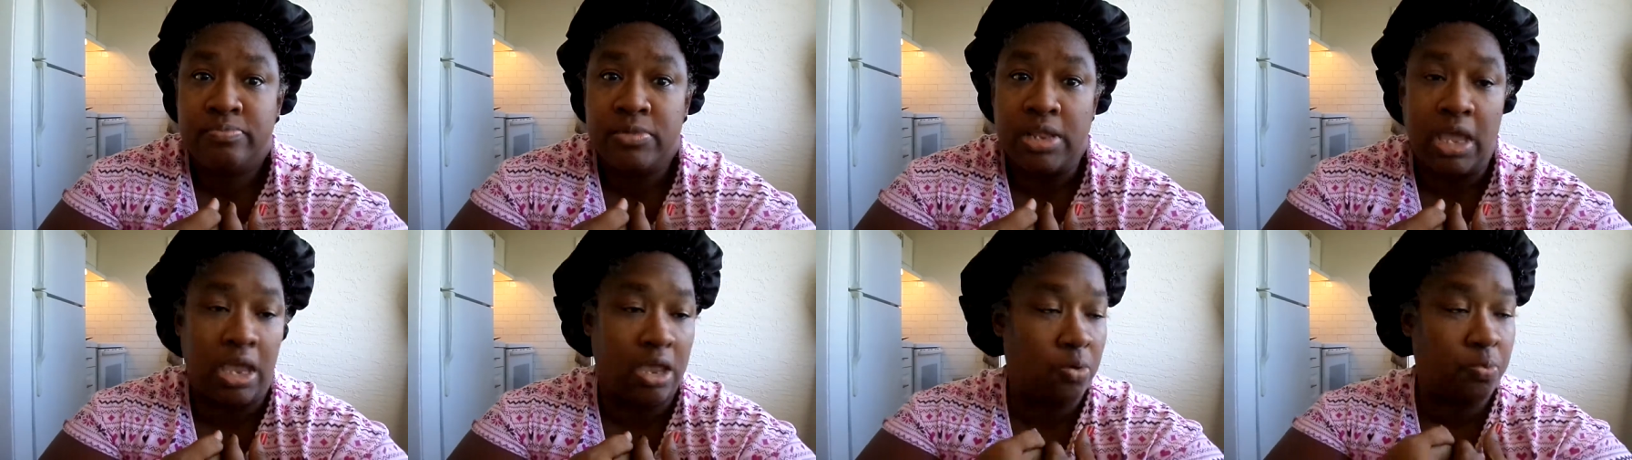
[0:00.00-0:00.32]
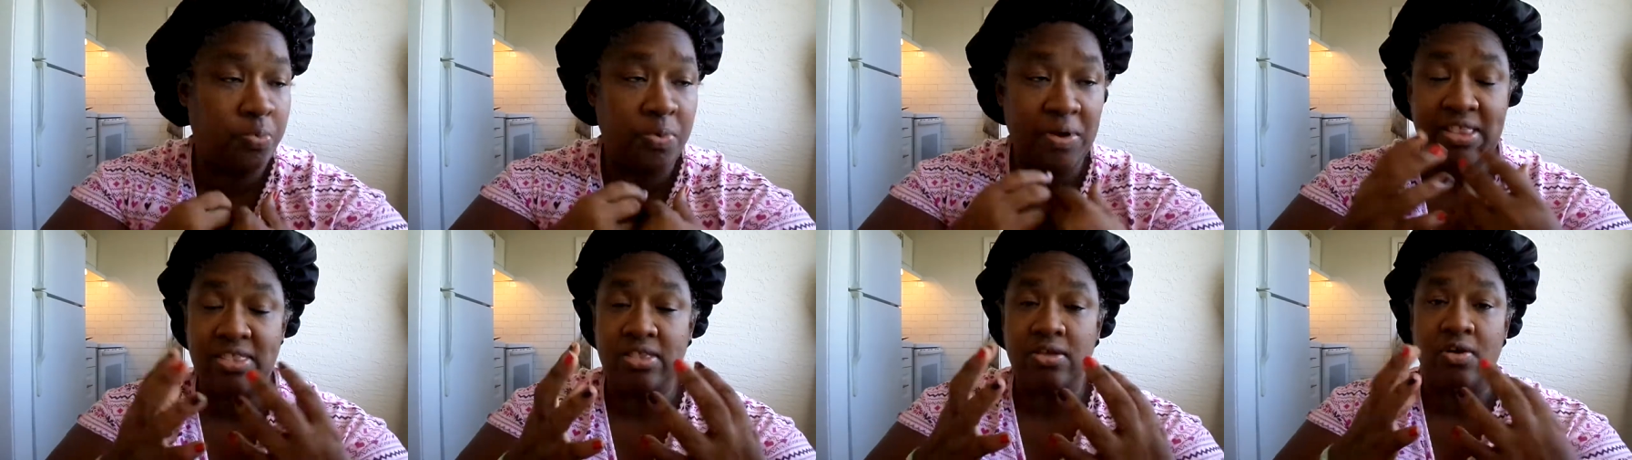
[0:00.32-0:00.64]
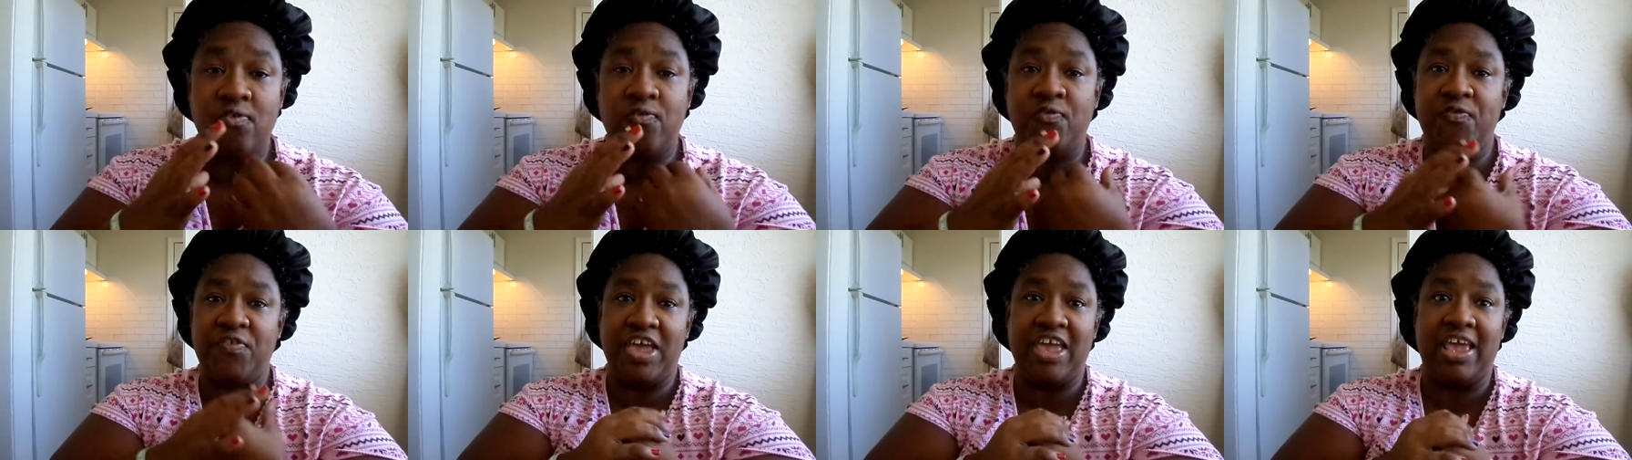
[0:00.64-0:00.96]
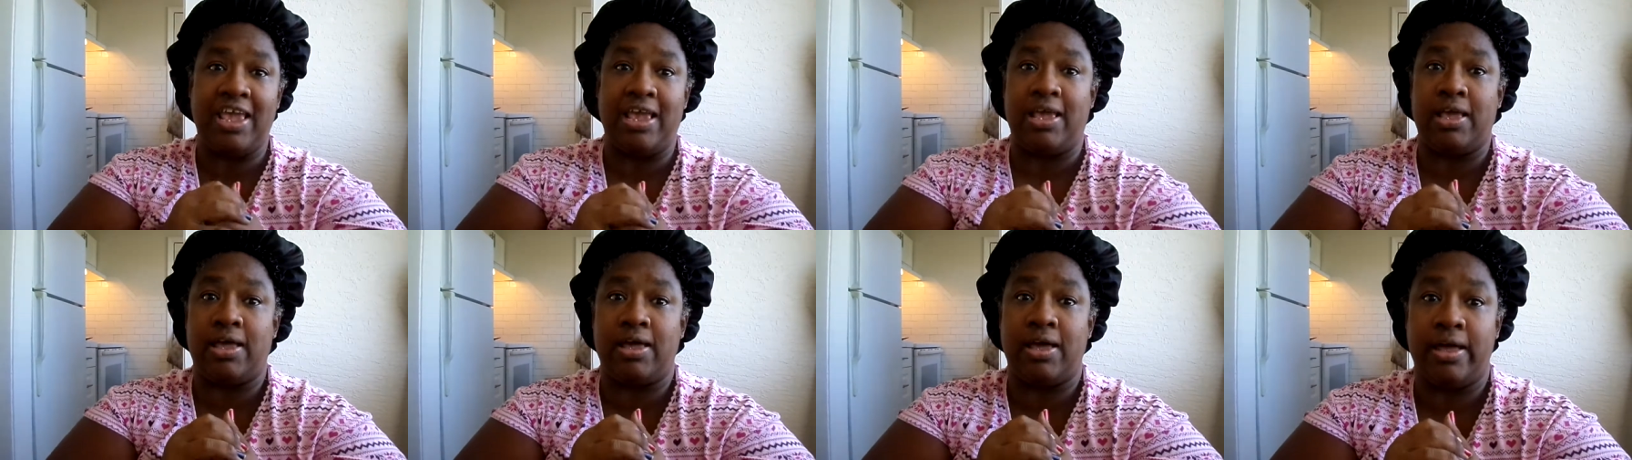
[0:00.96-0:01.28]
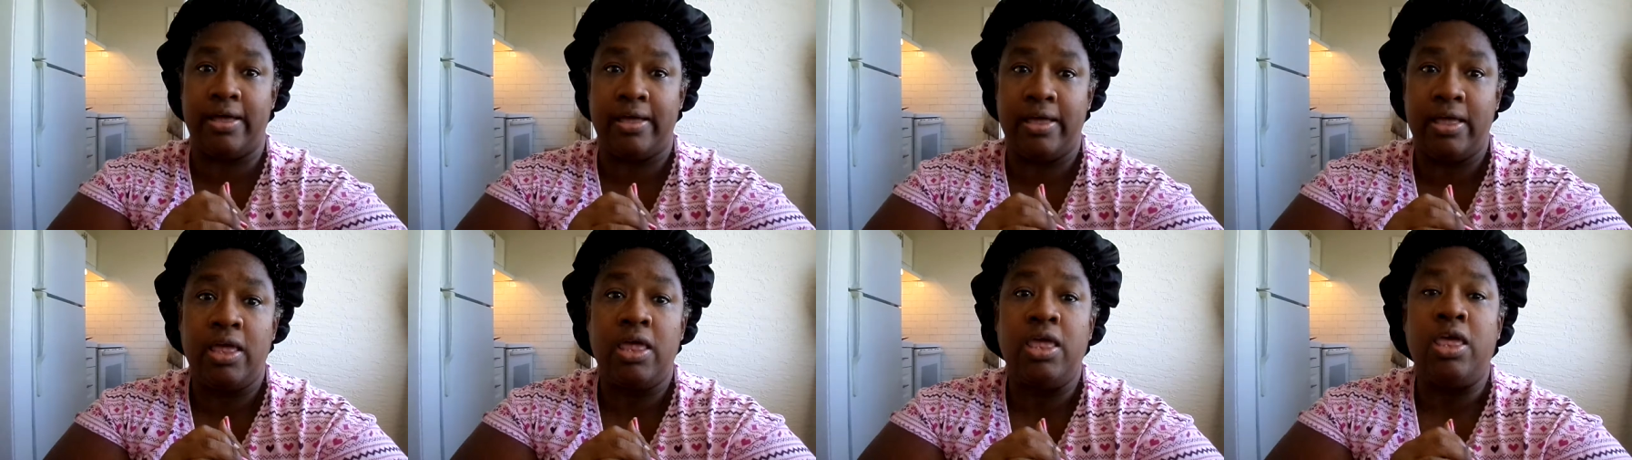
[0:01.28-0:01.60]
It wasn't no fake.
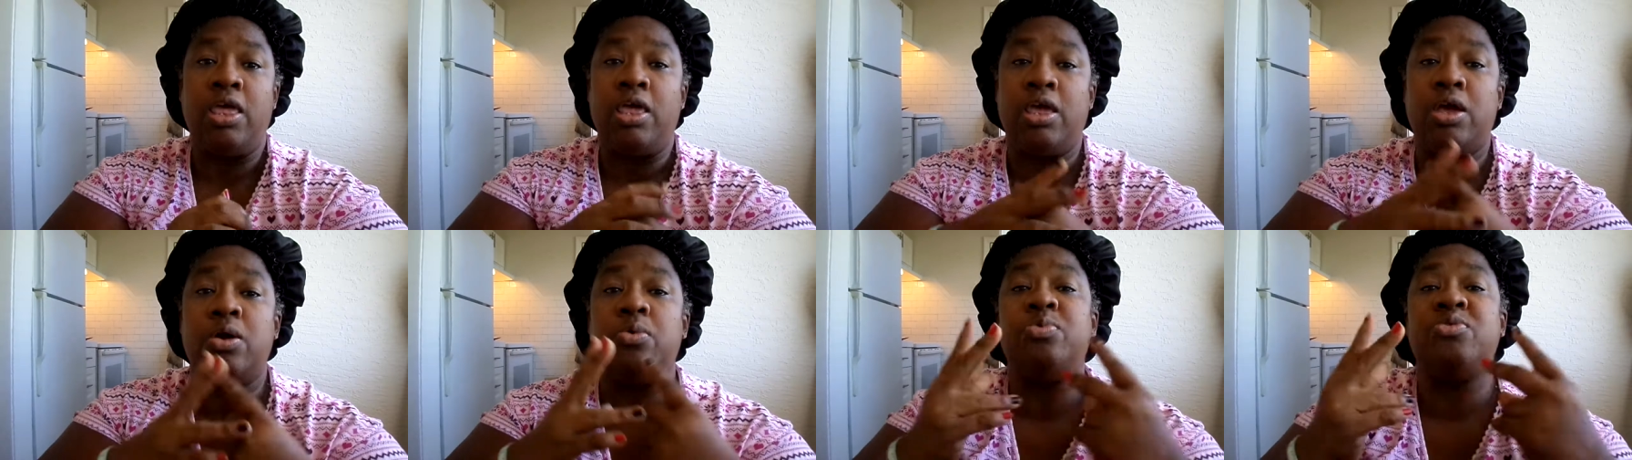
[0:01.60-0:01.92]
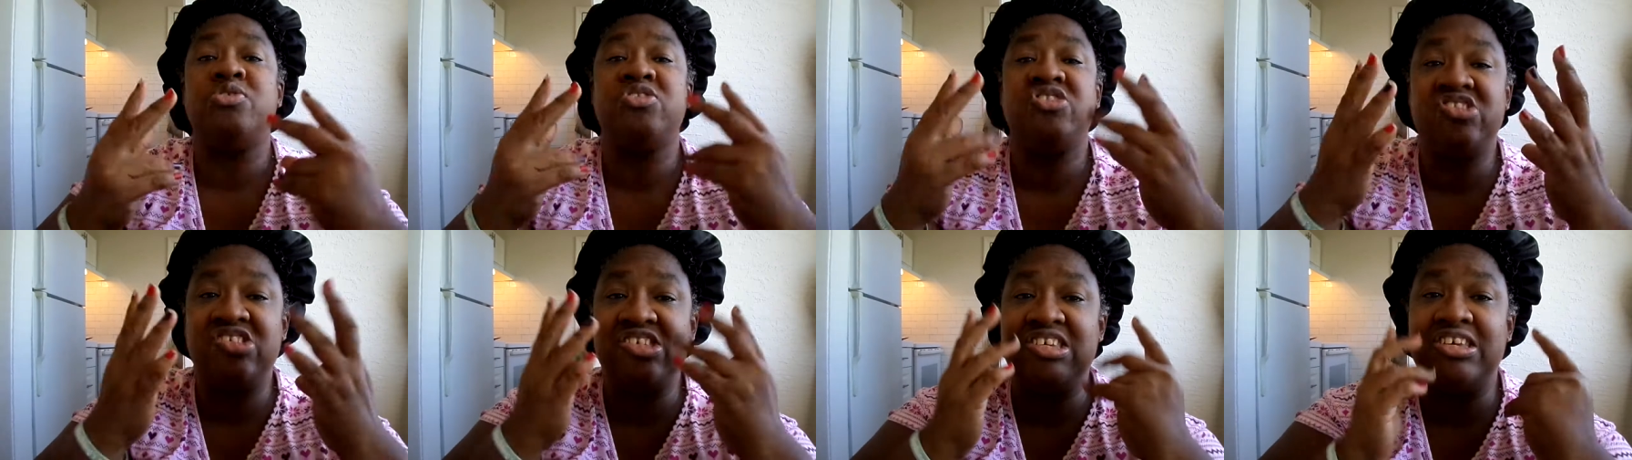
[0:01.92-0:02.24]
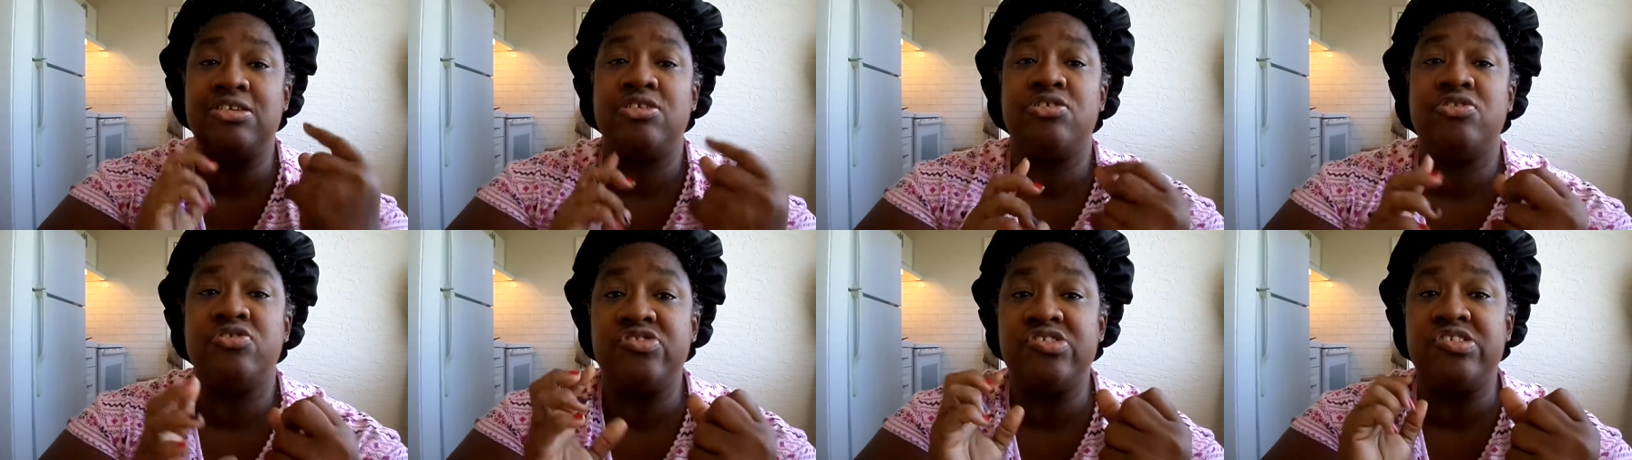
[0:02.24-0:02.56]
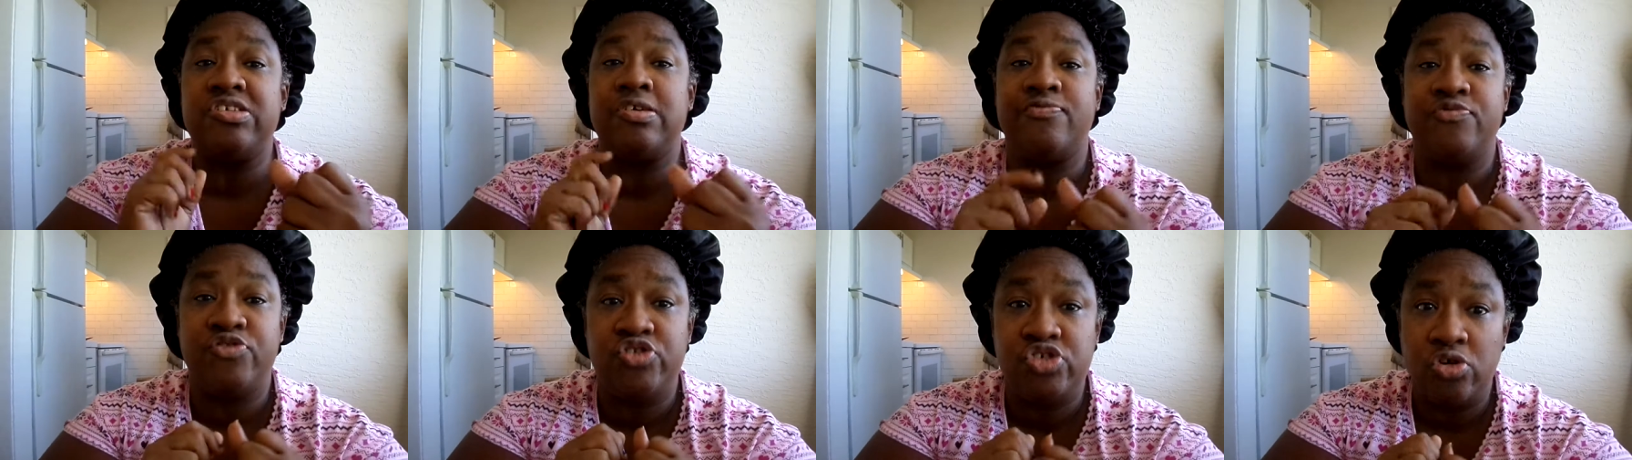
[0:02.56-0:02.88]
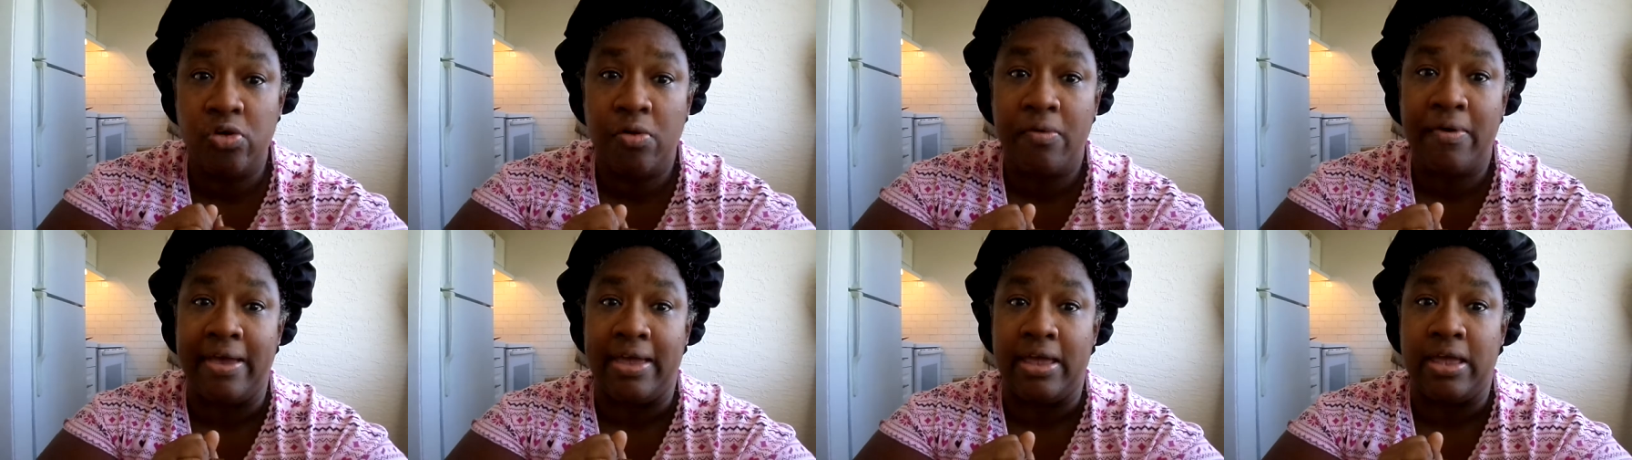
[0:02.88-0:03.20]
It was tears of
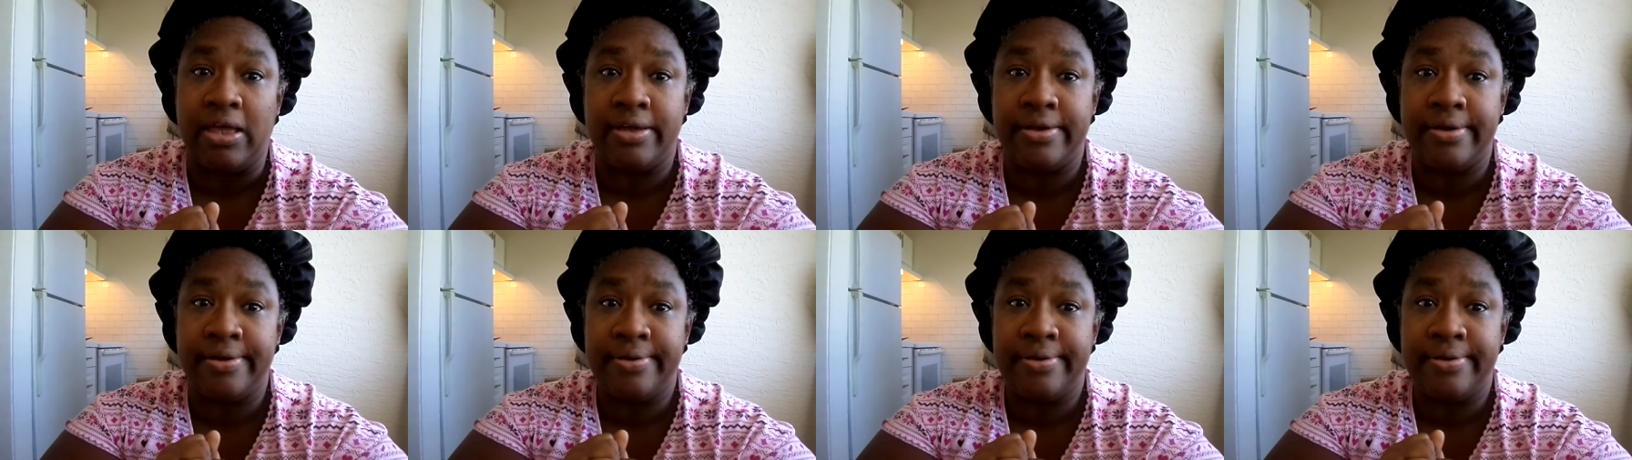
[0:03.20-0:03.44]
joy.